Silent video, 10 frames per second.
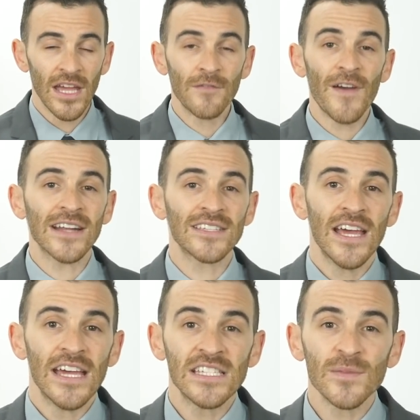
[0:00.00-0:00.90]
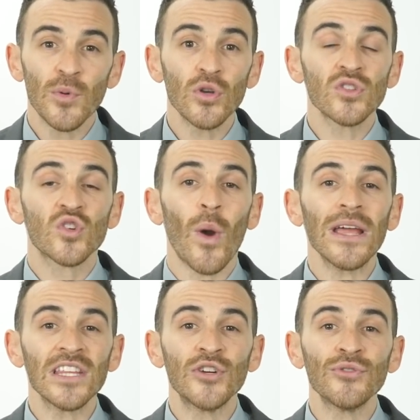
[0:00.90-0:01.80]
In fact, his supporters
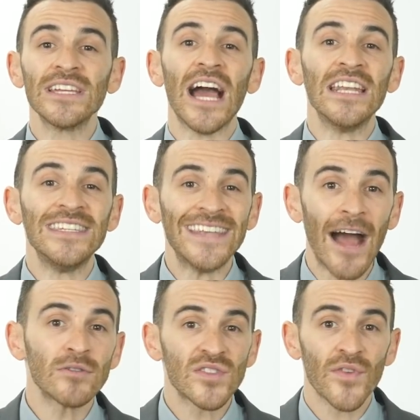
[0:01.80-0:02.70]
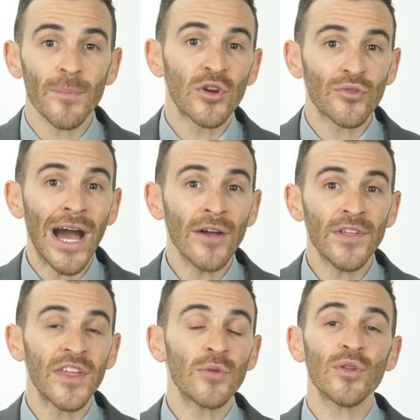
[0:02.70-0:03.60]
quite literally announced from the crowd
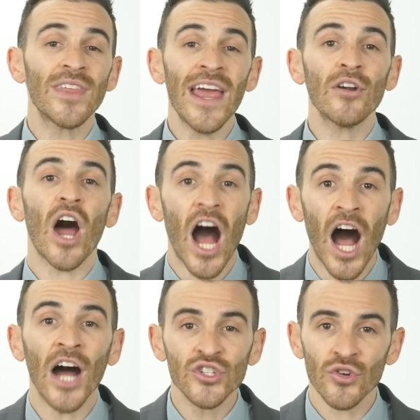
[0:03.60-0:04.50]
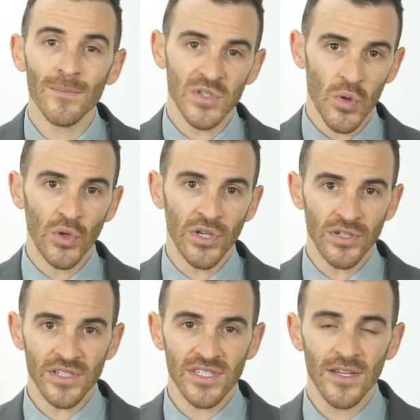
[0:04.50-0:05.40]
that they were there on Trump's
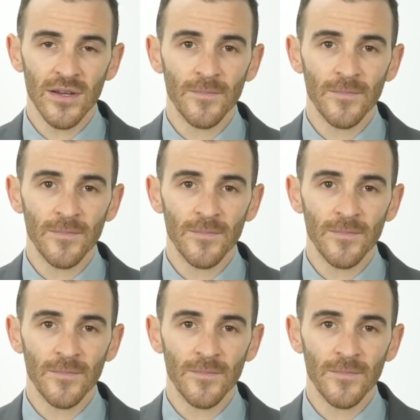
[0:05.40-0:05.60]
orders.